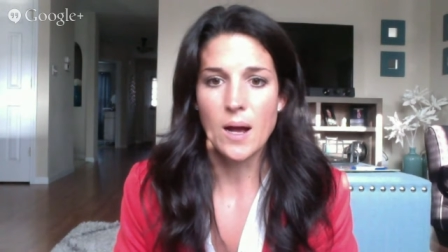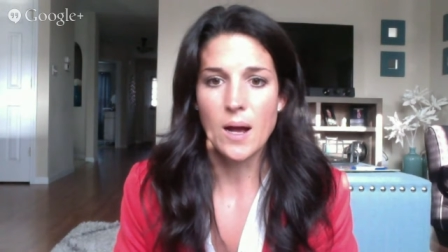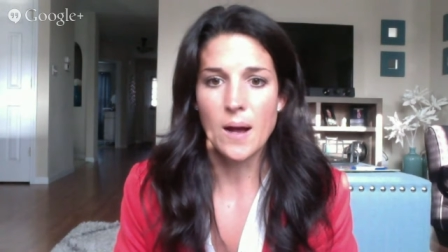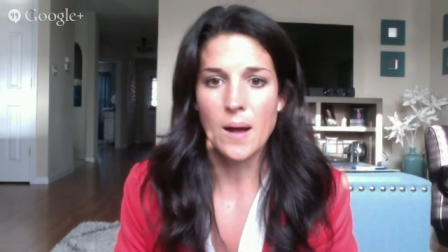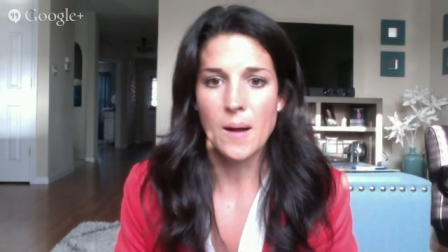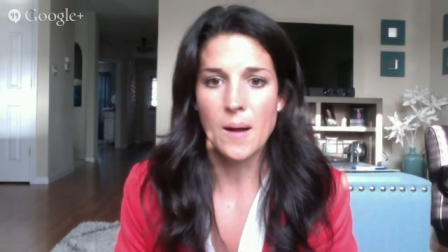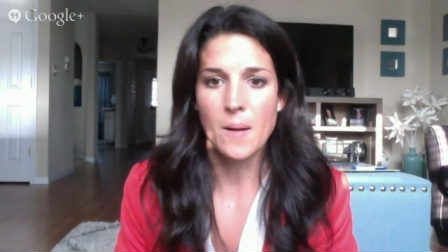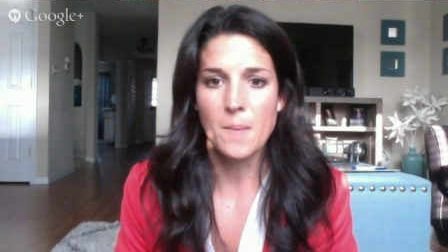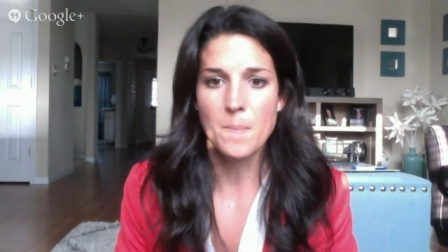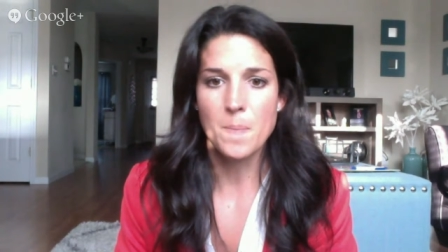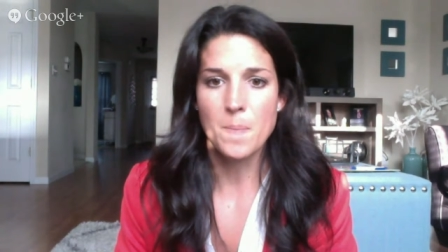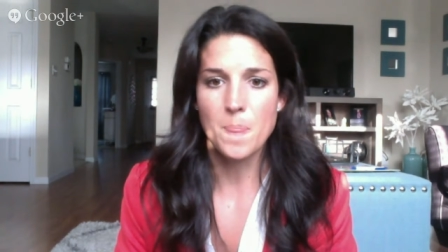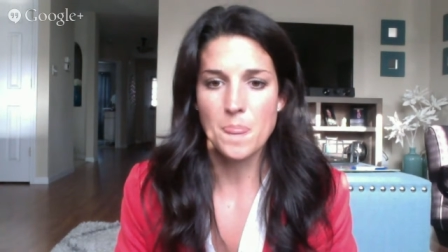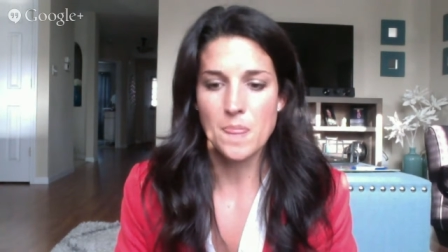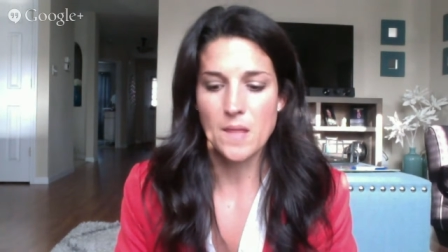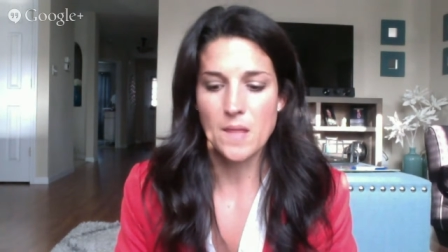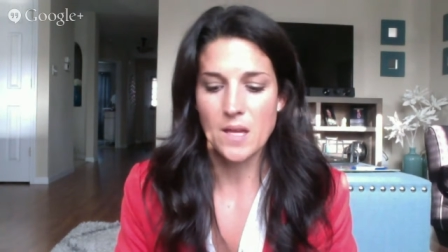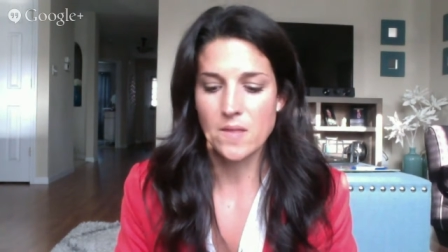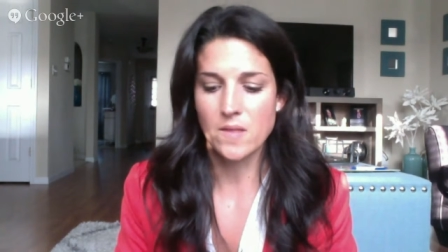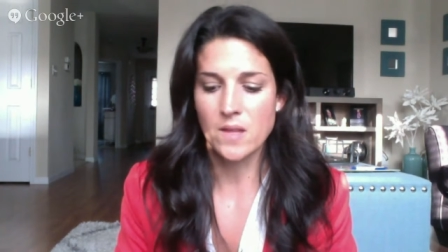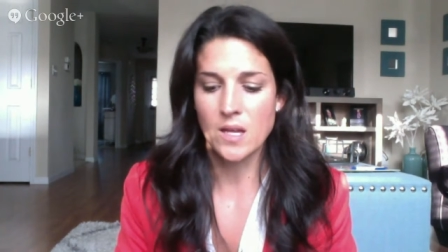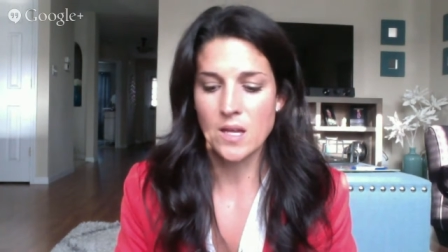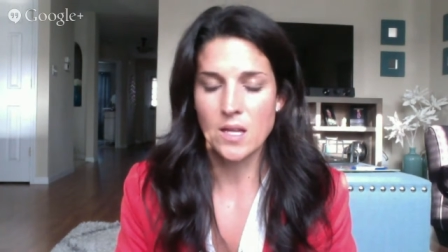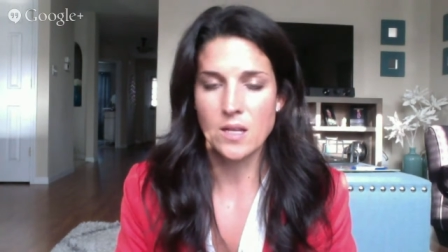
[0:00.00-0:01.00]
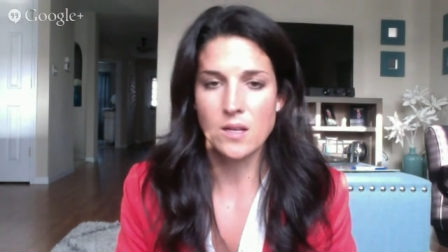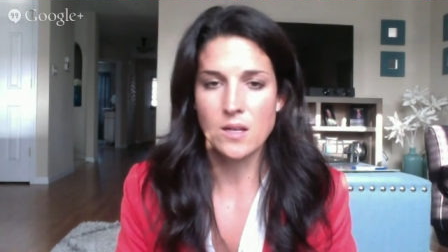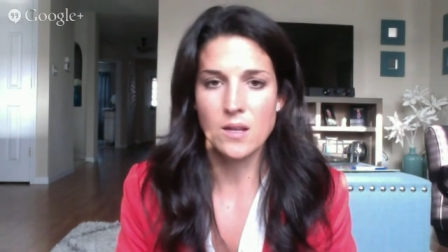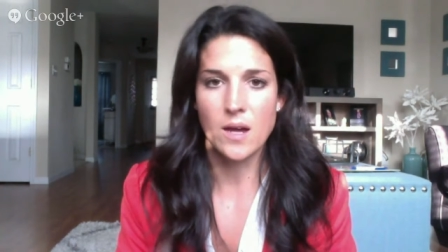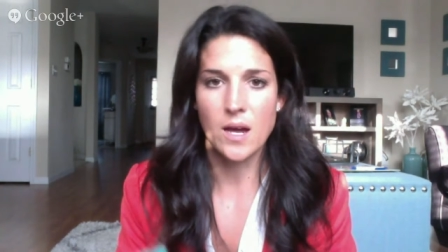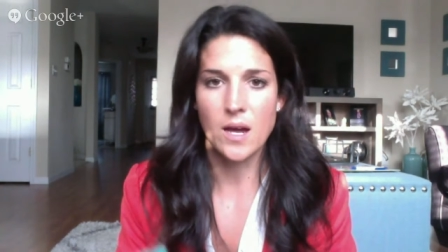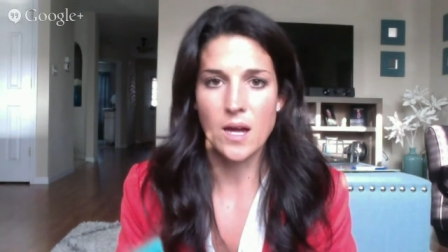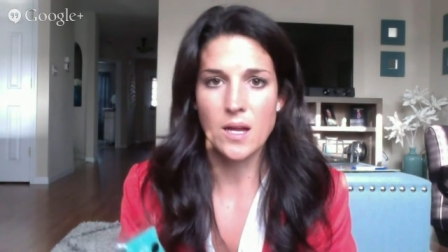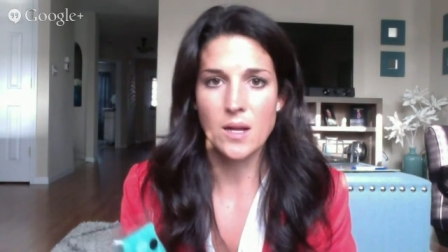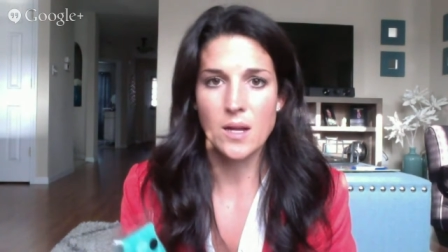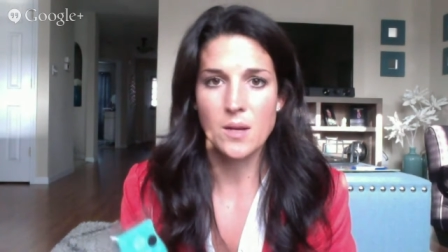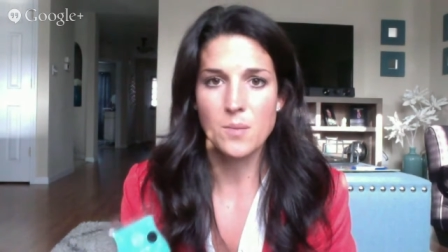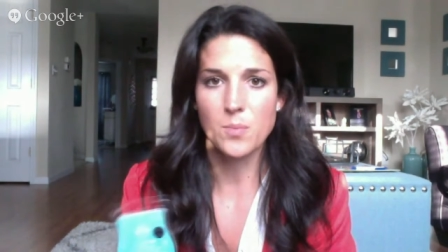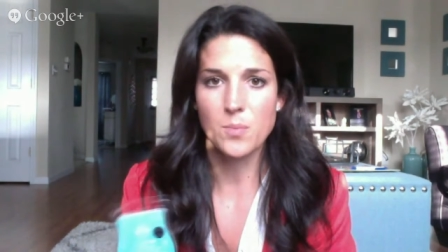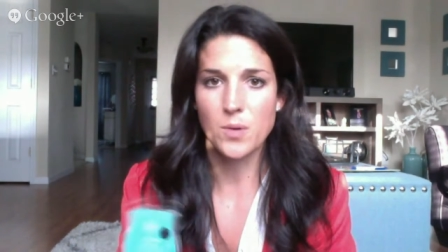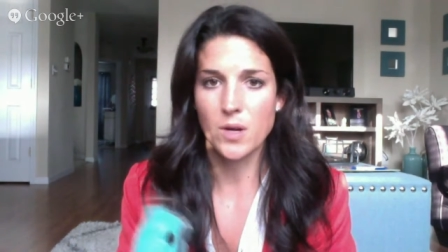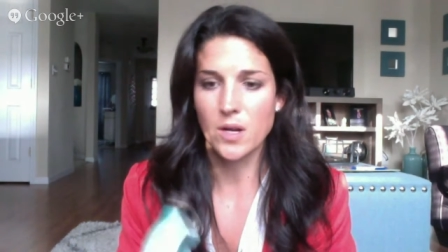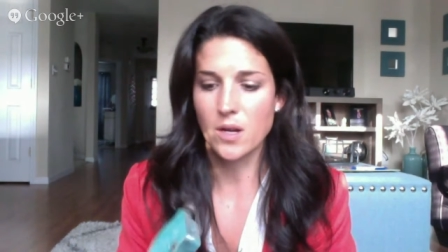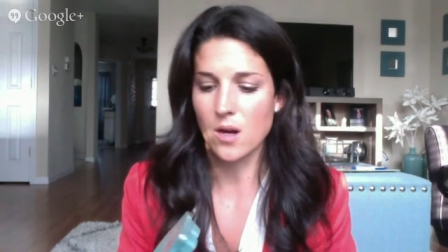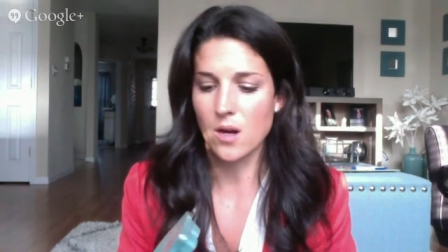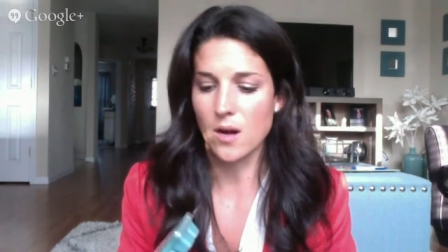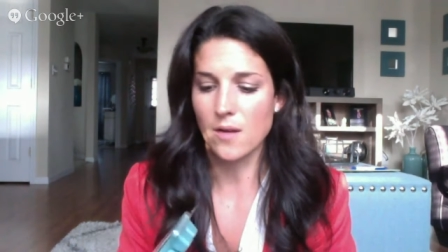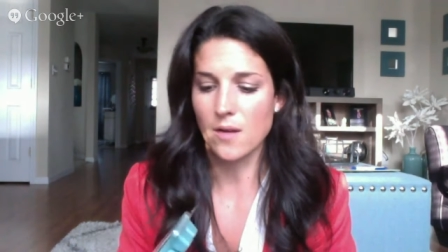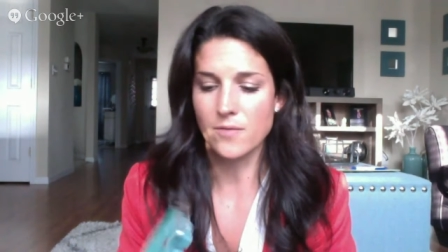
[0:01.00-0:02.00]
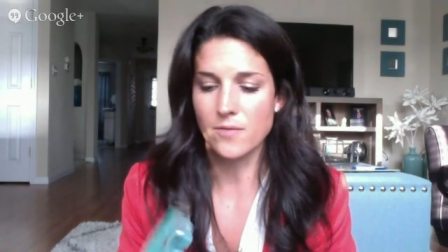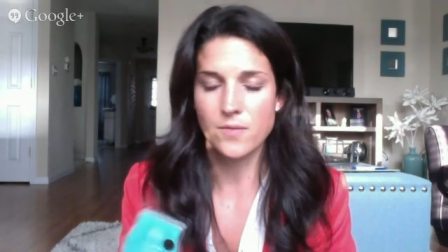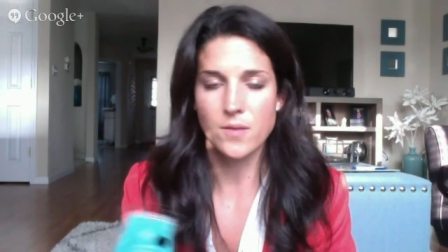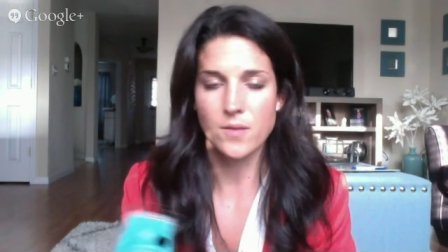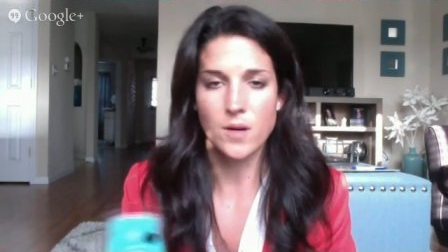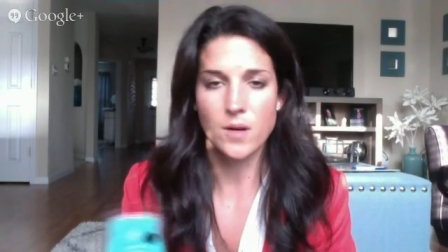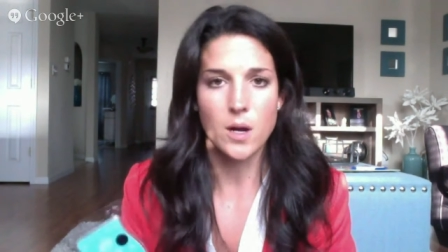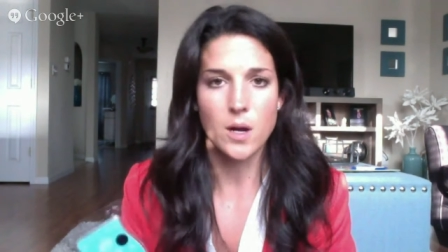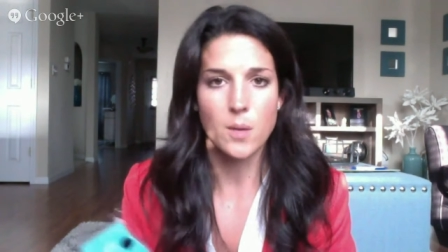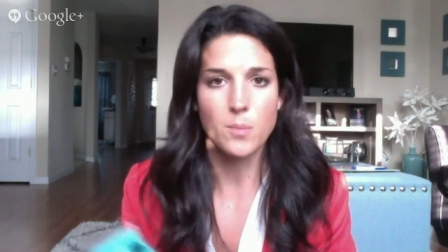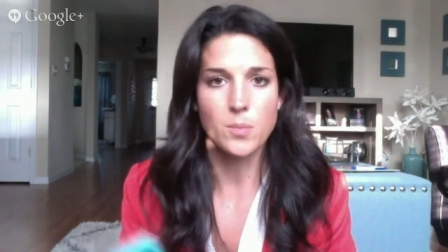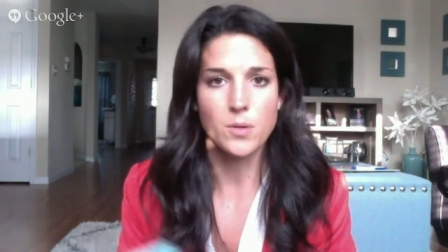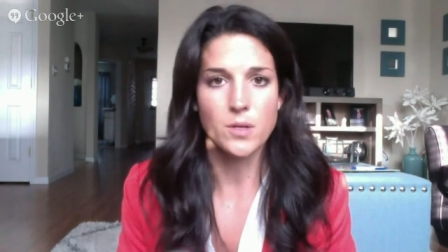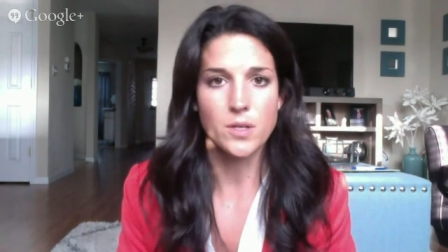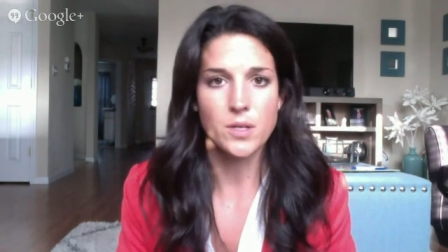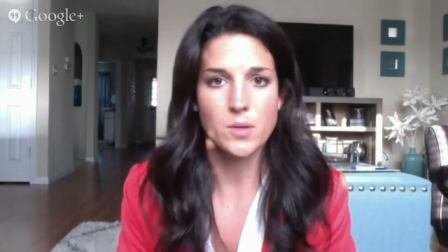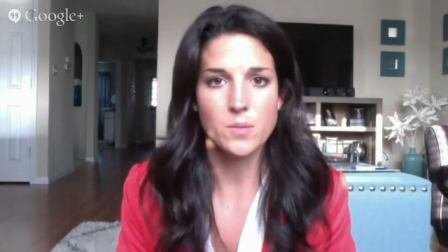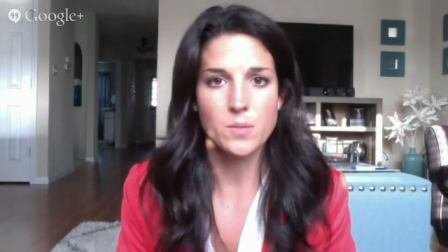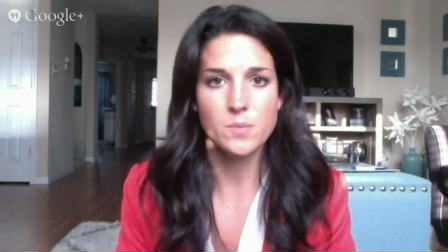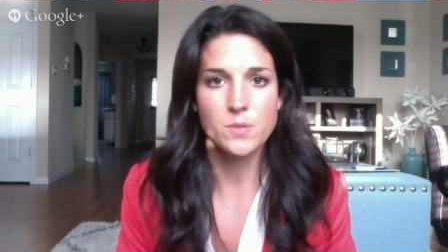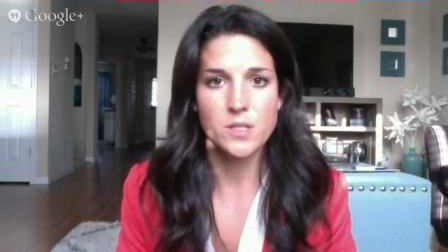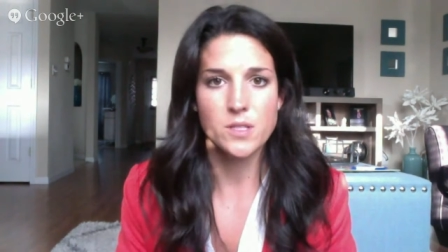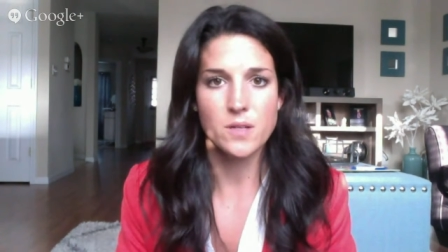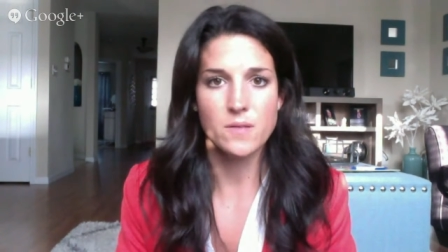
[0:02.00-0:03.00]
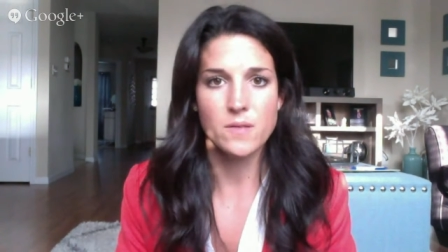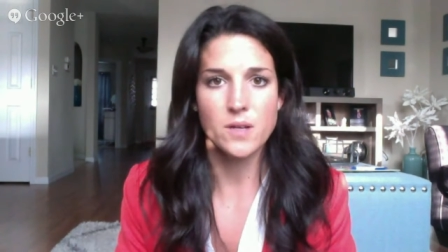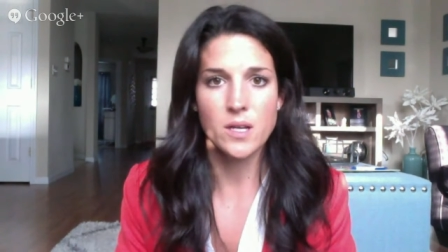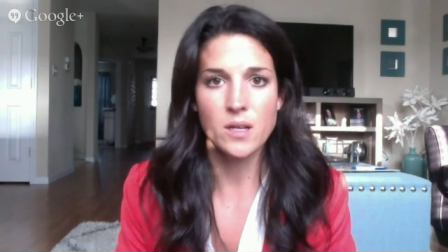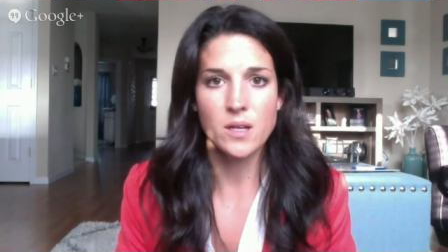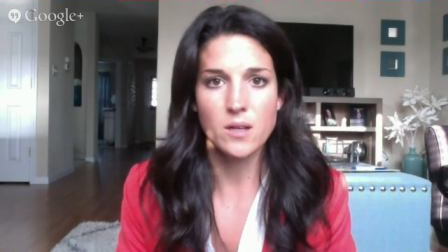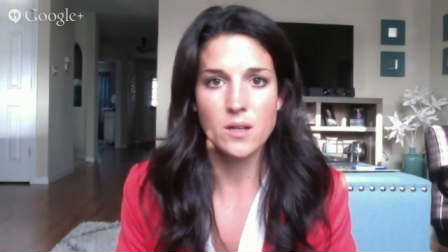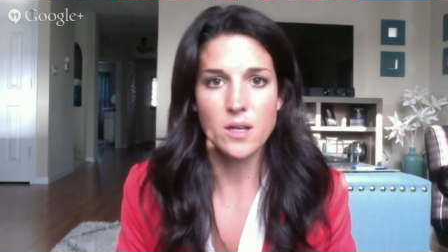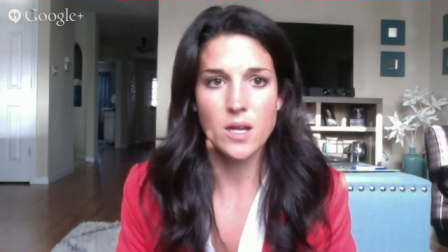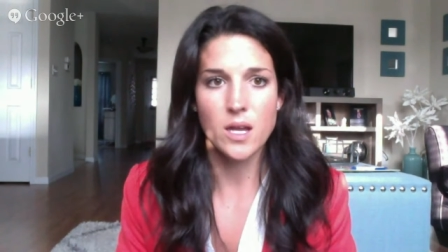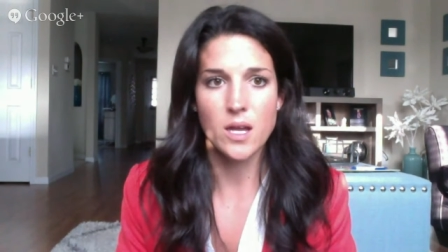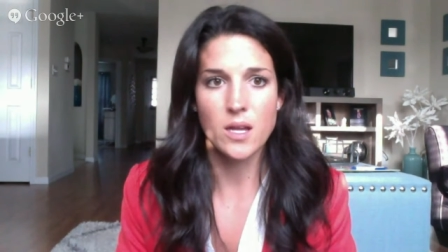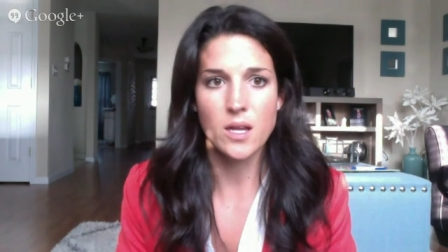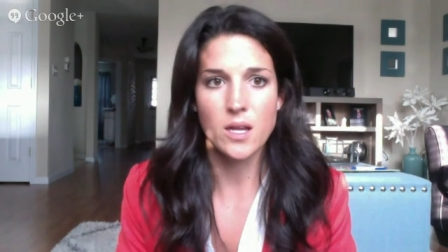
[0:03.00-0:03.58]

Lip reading: And then I break off a couple cubes of it